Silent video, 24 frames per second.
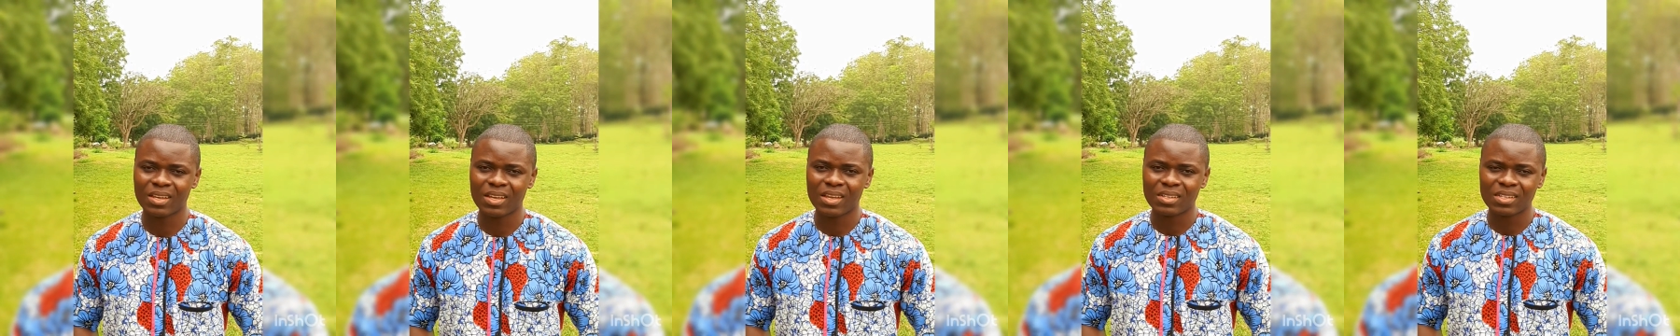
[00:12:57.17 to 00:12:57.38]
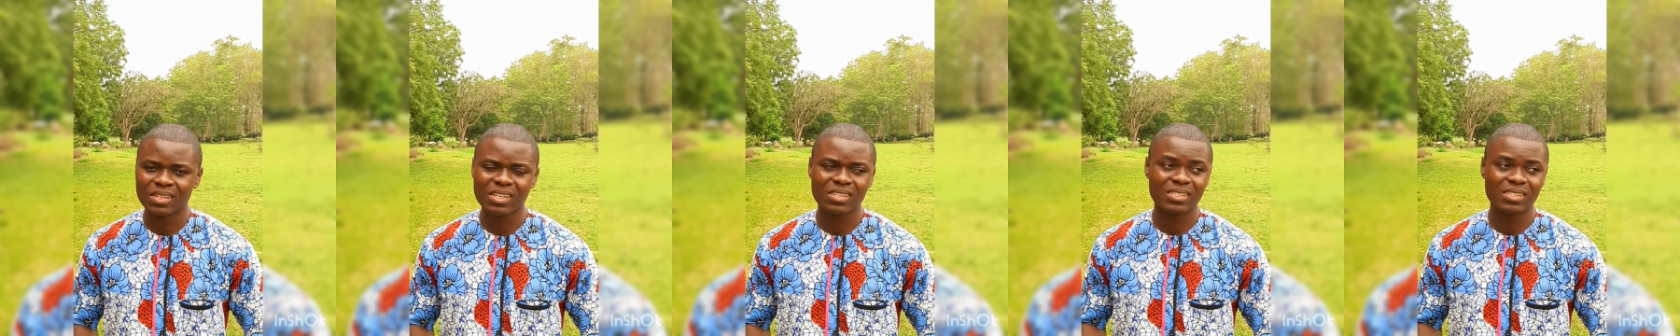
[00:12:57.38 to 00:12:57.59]

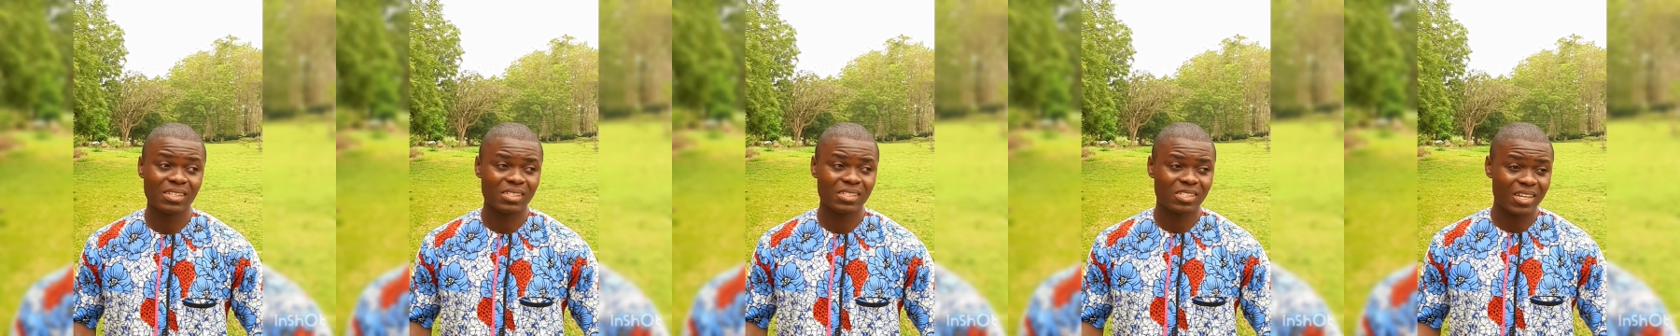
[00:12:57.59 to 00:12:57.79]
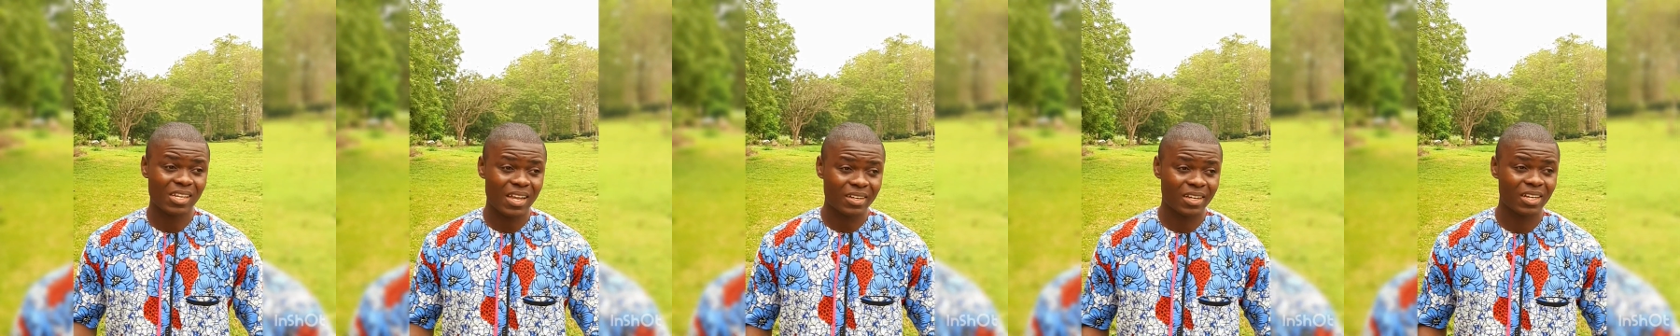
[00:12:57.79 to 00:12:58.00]
This is a
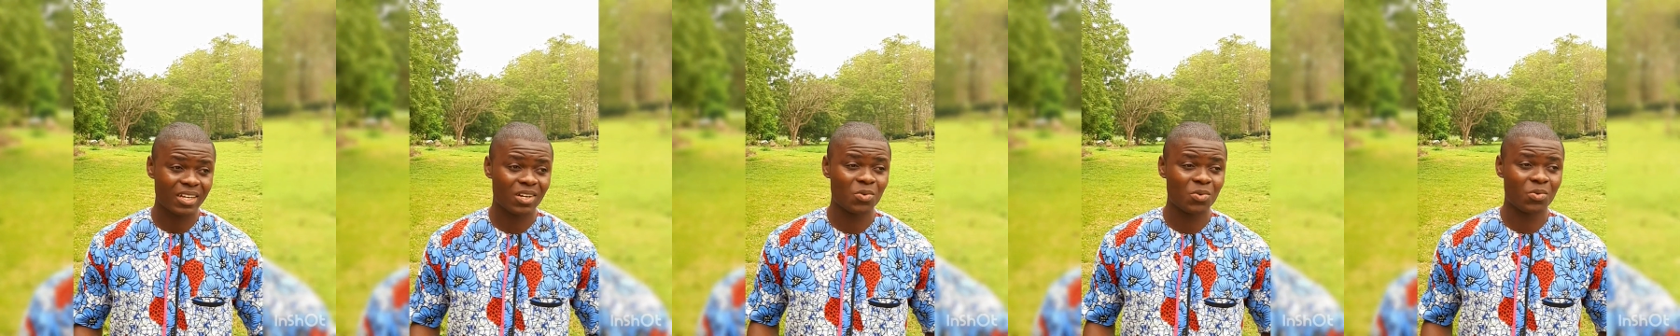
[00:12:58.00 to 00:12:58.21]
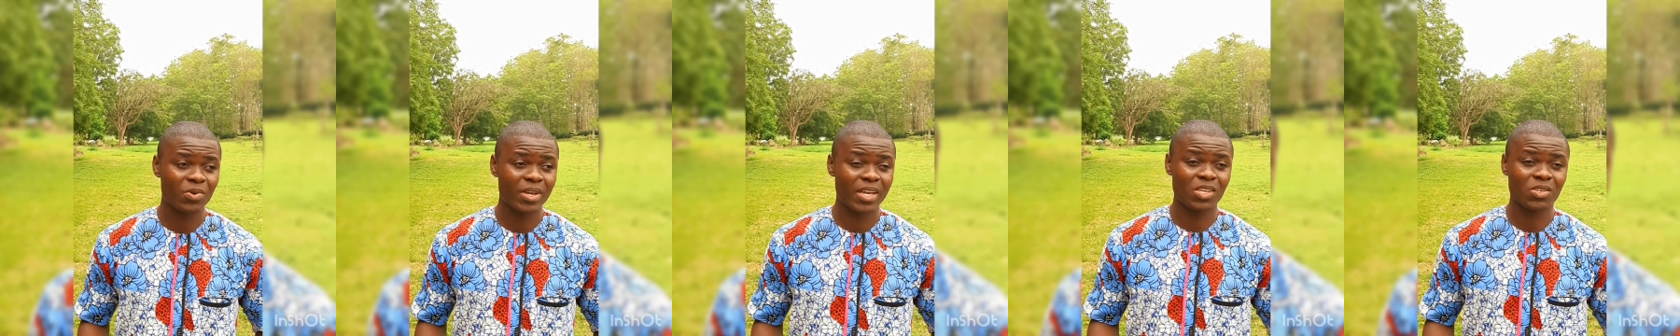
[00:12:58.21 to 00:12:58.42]
channel
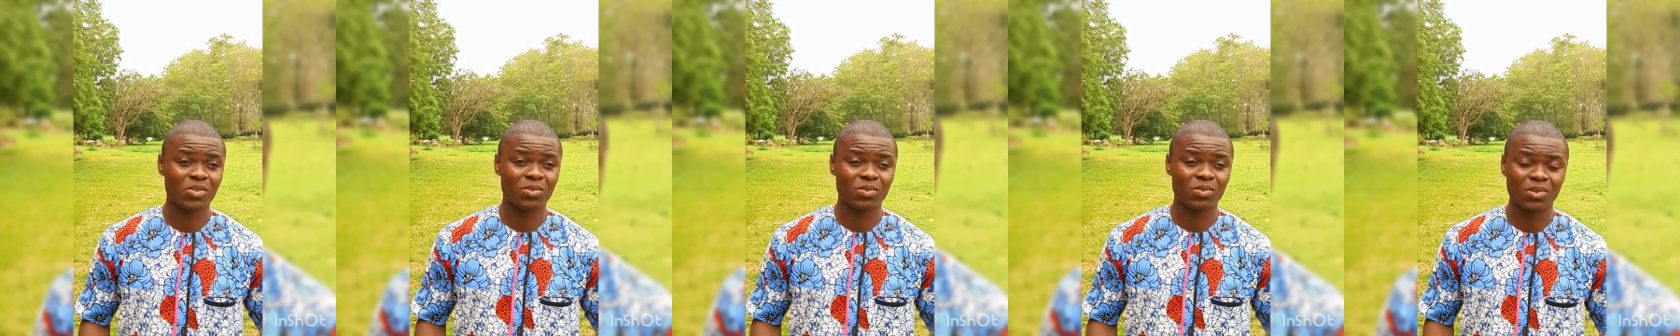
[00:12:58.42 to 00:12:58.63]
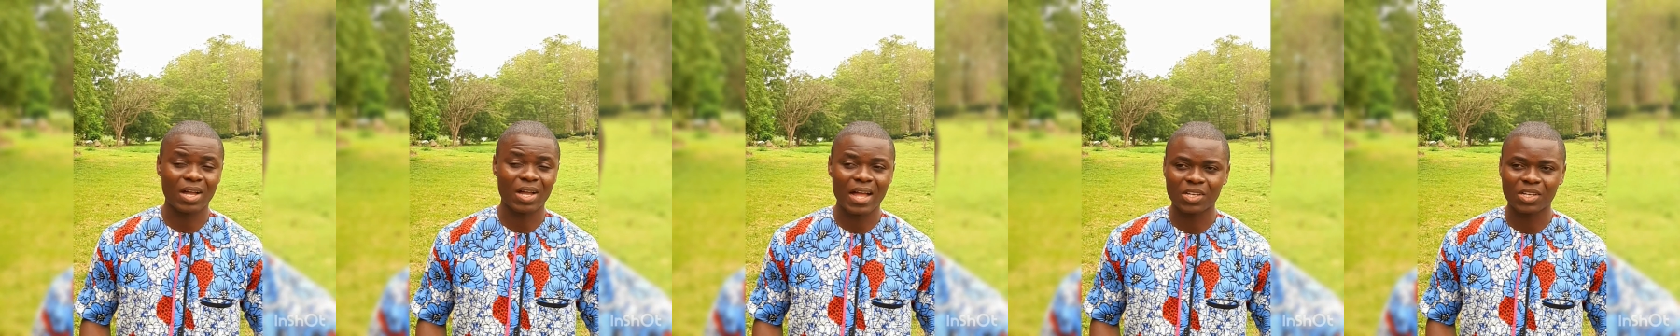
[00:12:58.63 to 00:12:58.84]
where you
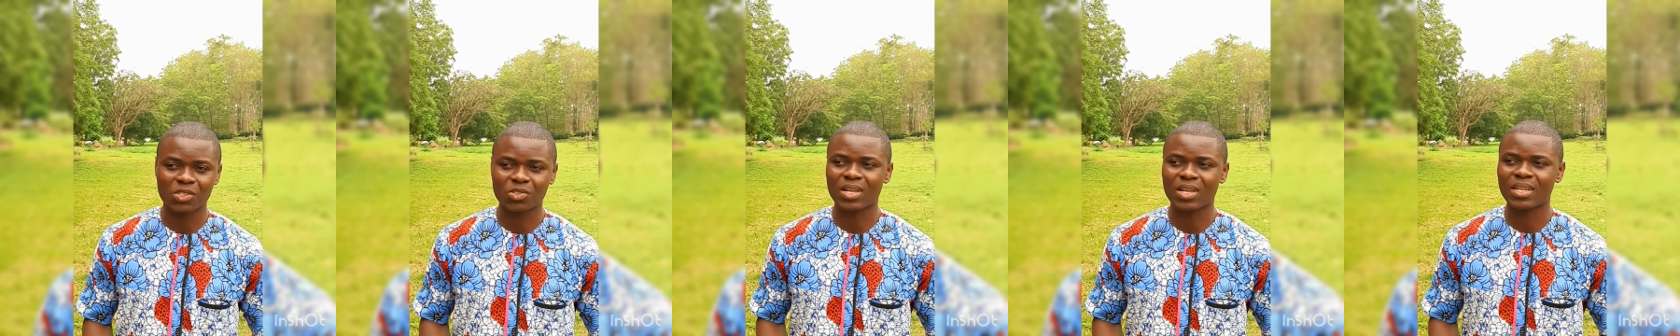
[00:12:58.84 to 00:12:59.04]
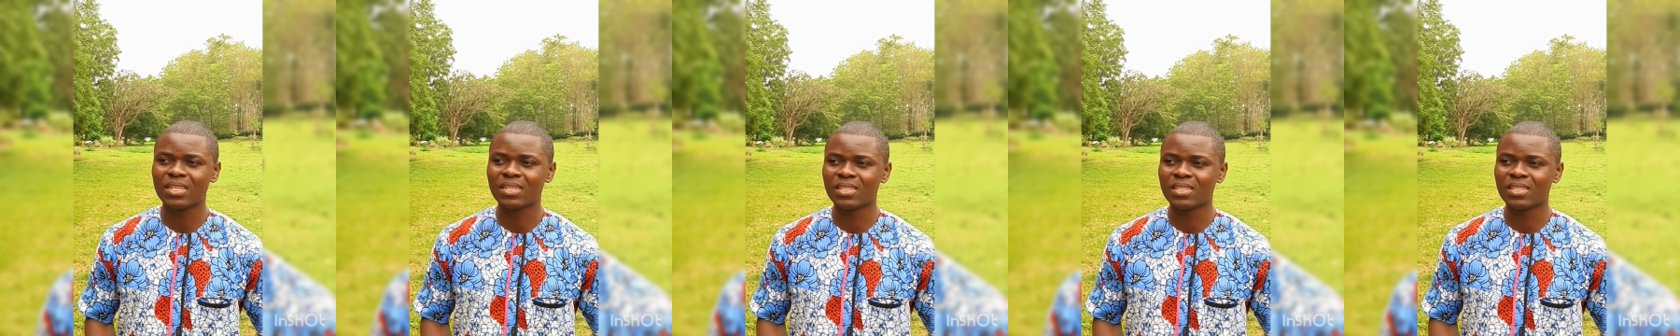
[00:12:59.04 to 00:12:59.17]
actually